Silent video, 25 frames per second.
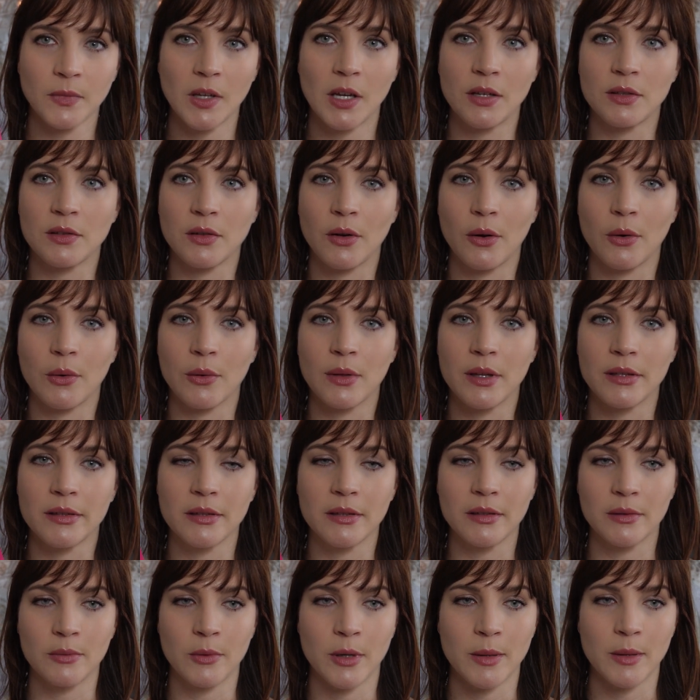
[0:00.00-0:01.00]
So this
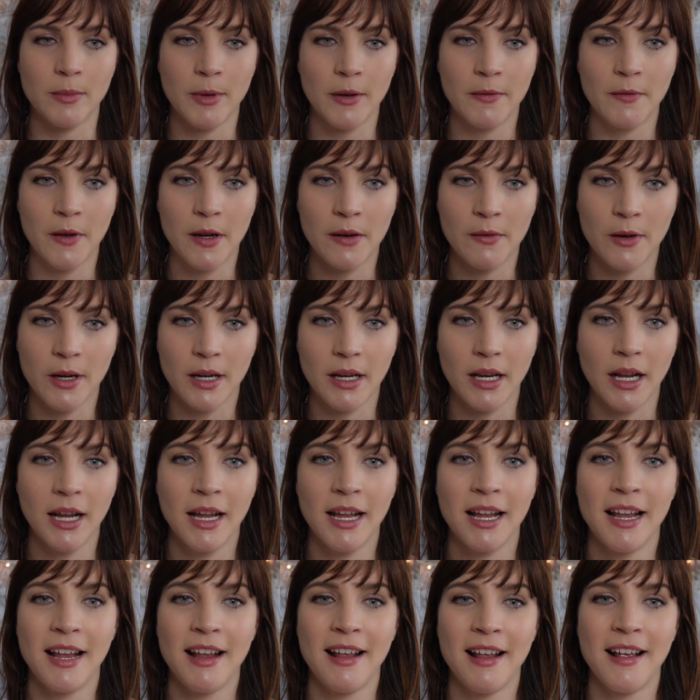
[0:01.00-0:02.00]
is one of my favorite
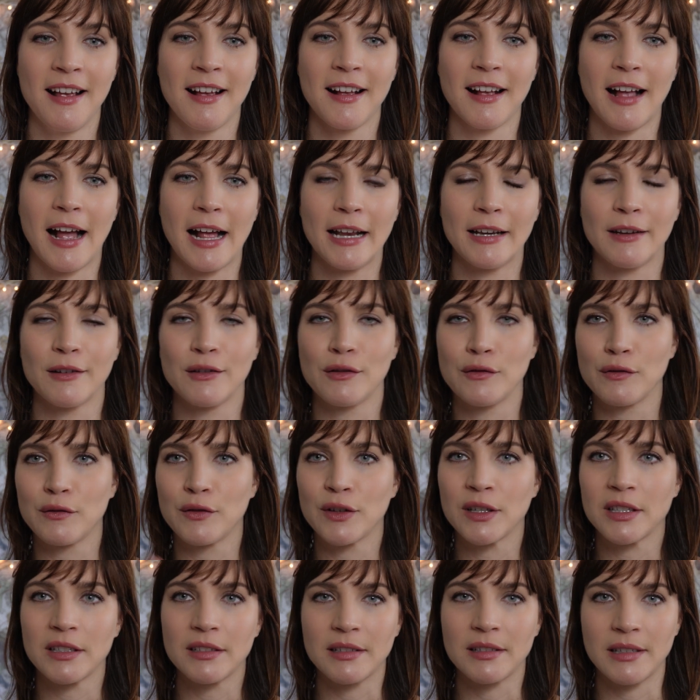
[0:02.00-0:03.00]
kind
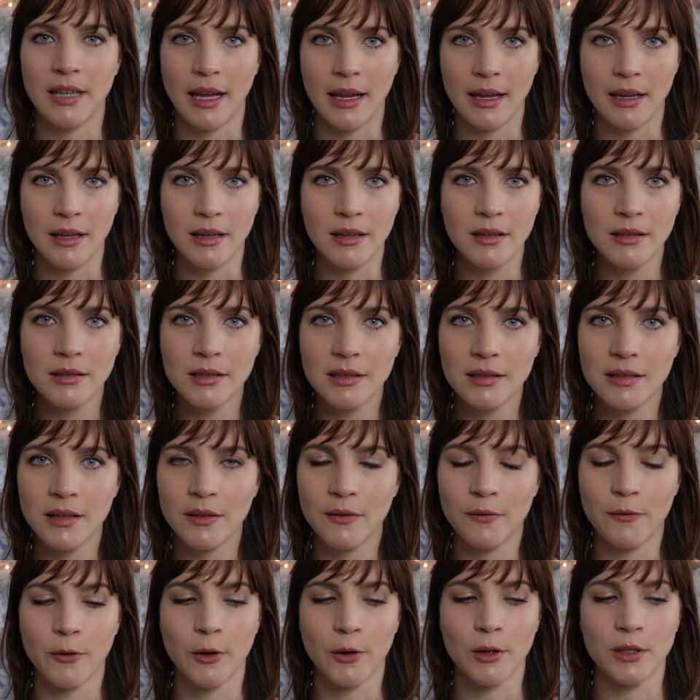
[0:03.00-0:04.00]
of sayings
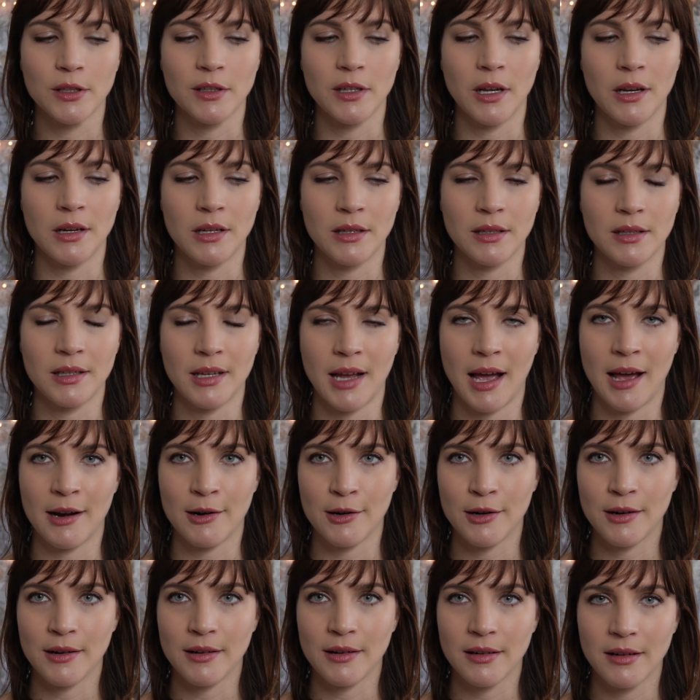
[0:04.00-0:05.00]
for Sun and
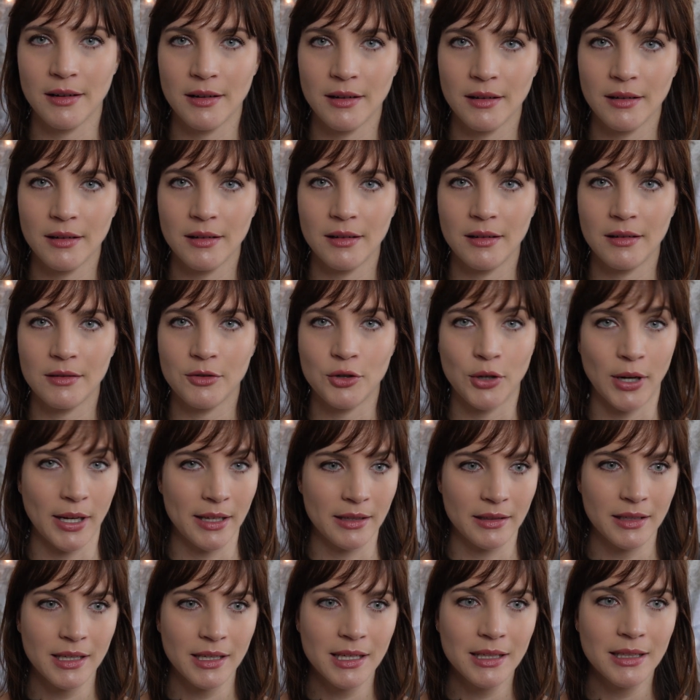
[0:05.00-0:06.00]
Saturn
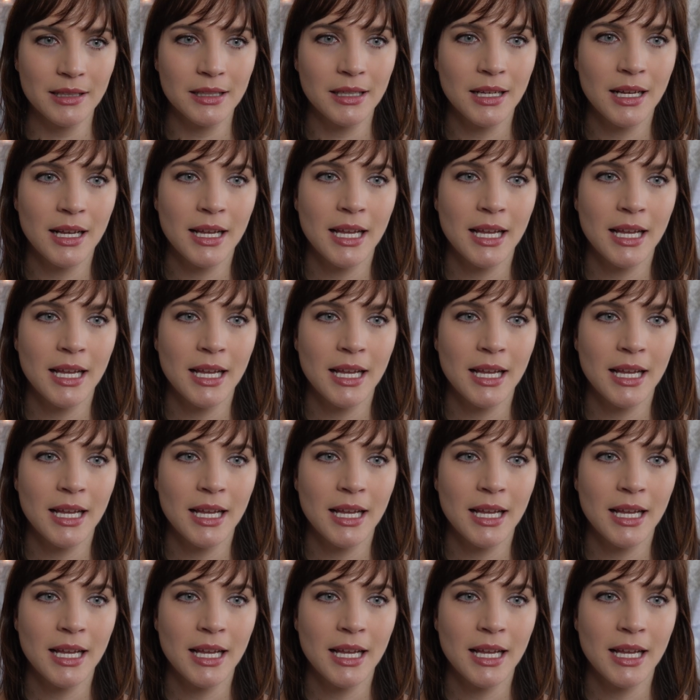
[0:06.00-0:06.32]
transits.